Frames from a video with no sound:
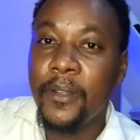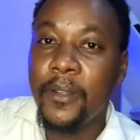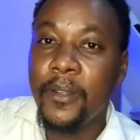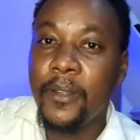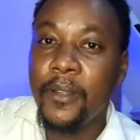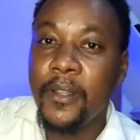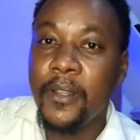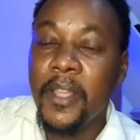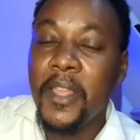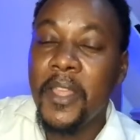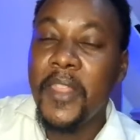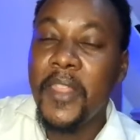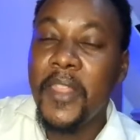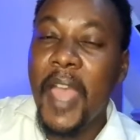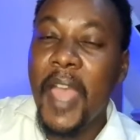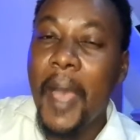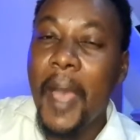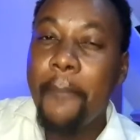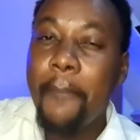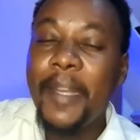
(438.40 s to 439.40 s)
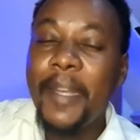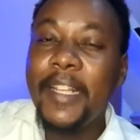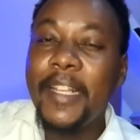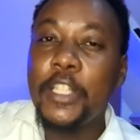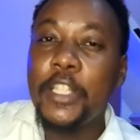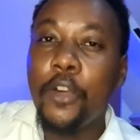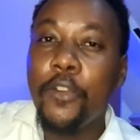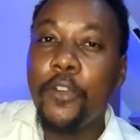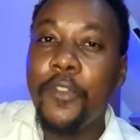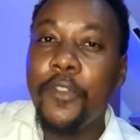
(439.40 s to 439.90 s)
the ability of
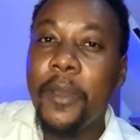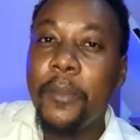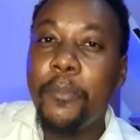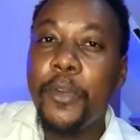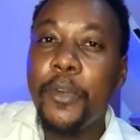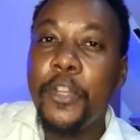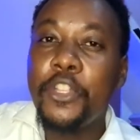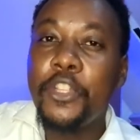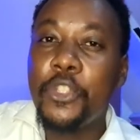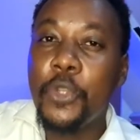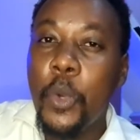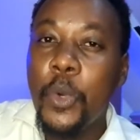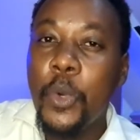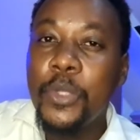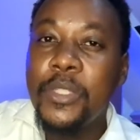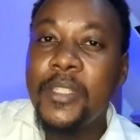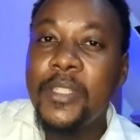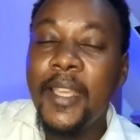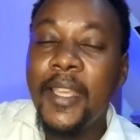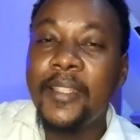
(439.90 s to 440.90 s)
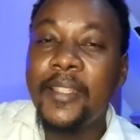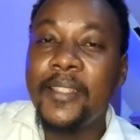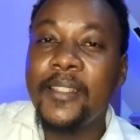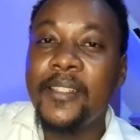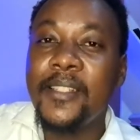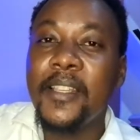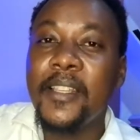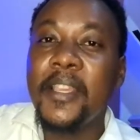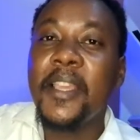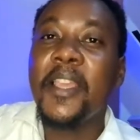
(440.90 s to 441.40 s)
the bridge to contain
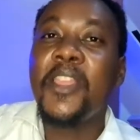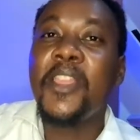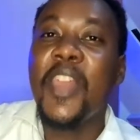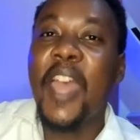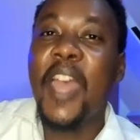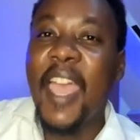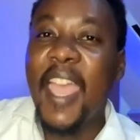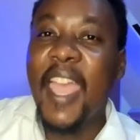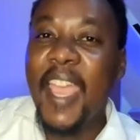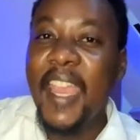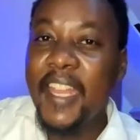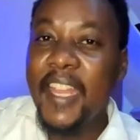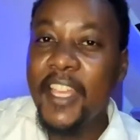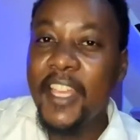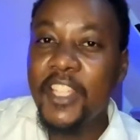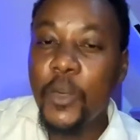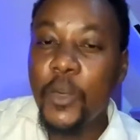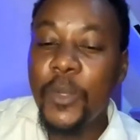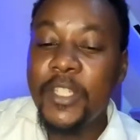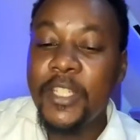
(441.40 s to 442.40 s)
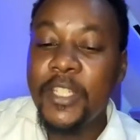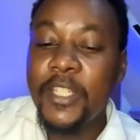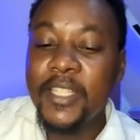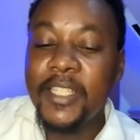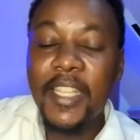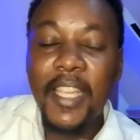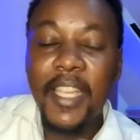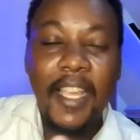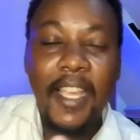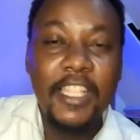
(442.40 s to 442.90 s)
the energy, which is
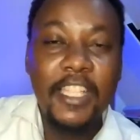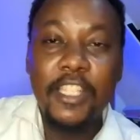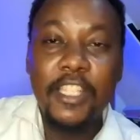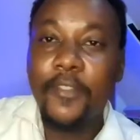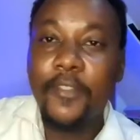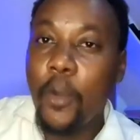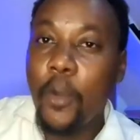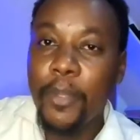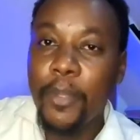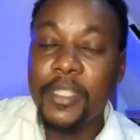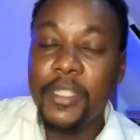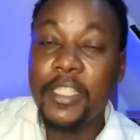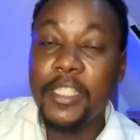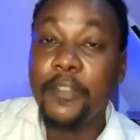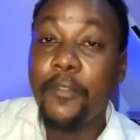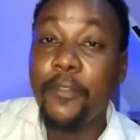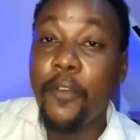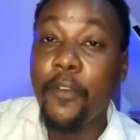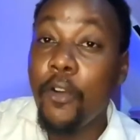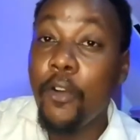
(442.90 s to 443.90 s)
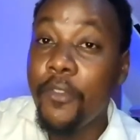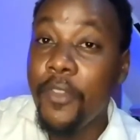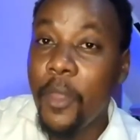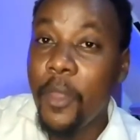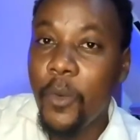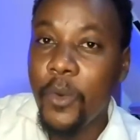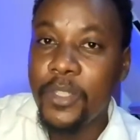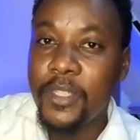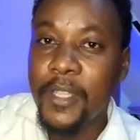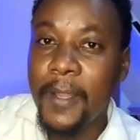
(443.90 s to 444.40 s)
negative or positive of the
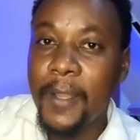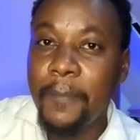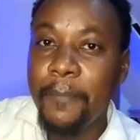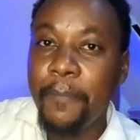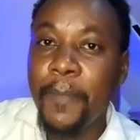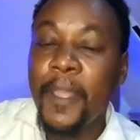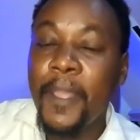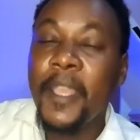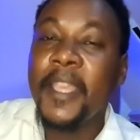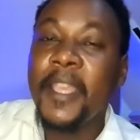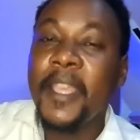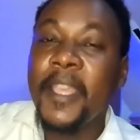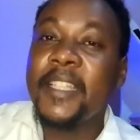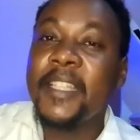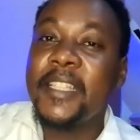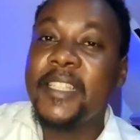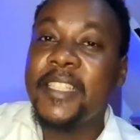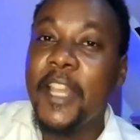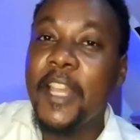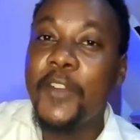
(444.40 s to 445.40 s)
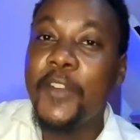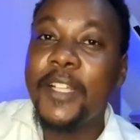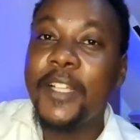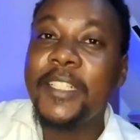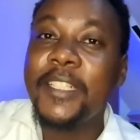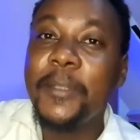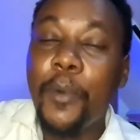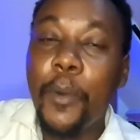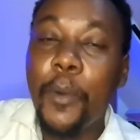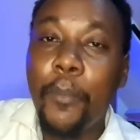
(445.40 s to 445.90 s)
water, is directly
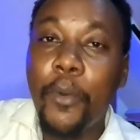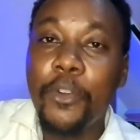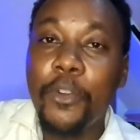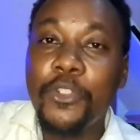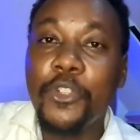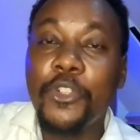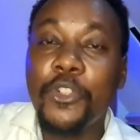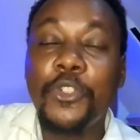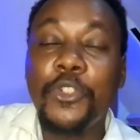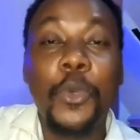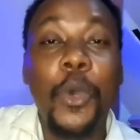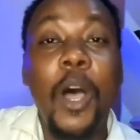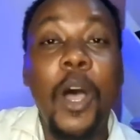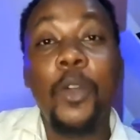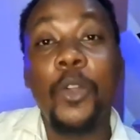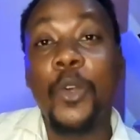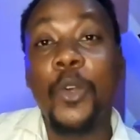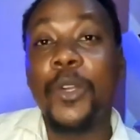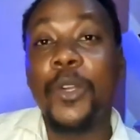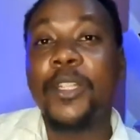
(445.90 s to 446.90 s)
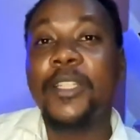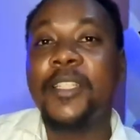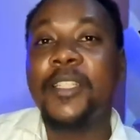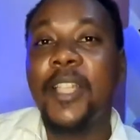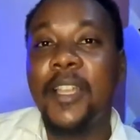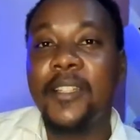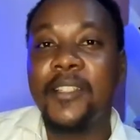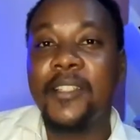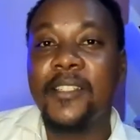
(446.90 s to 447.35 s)
proportional to how long it stands.